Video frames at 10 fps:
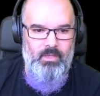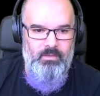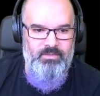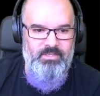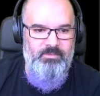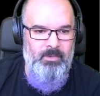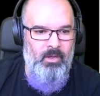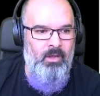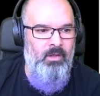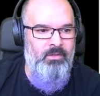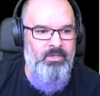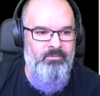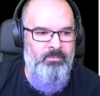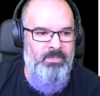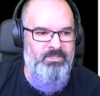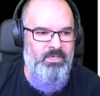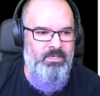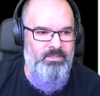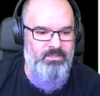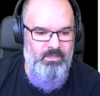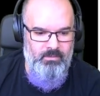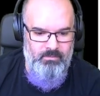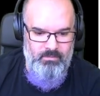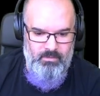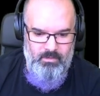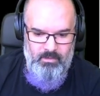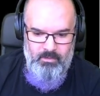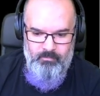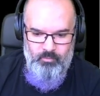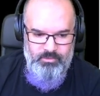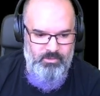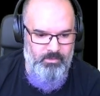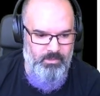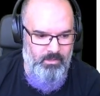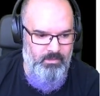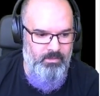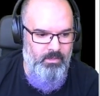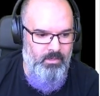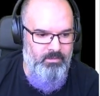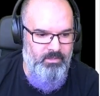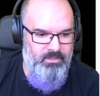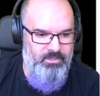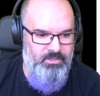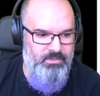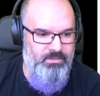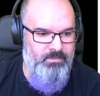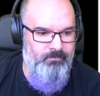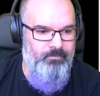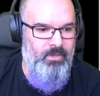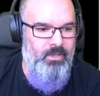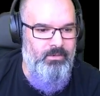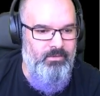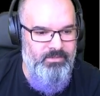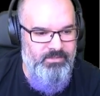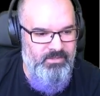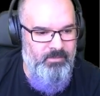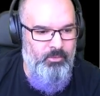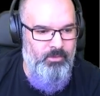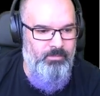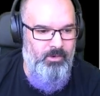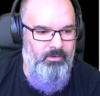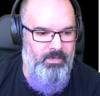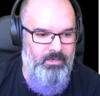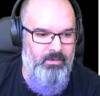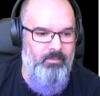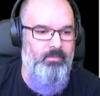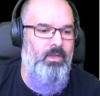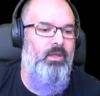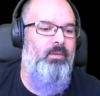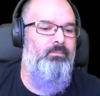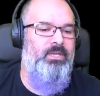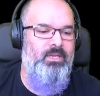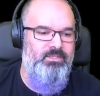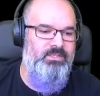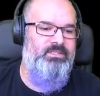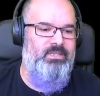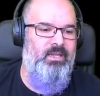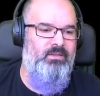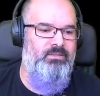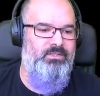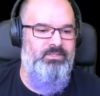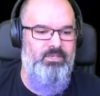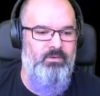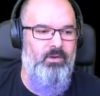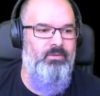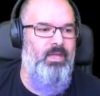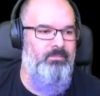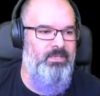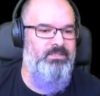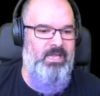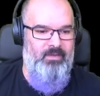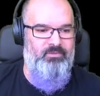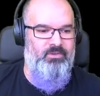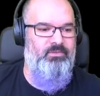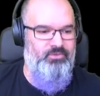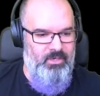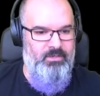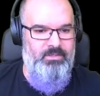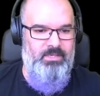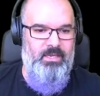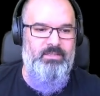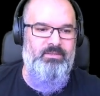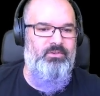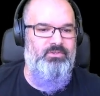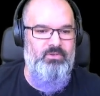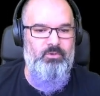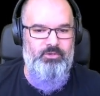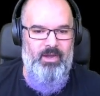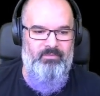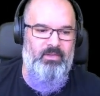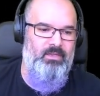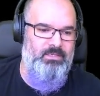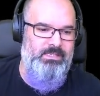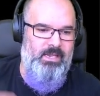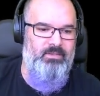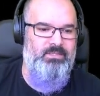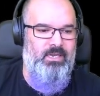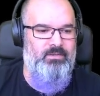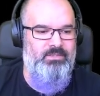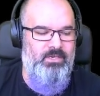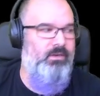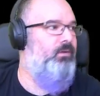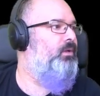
this gives me all the information I need to know, what's going on, the conditions. Now this is the important part right here. Because it's scaled to 0, that means after 300 seconds, if there's no traffic, it scales down to 0.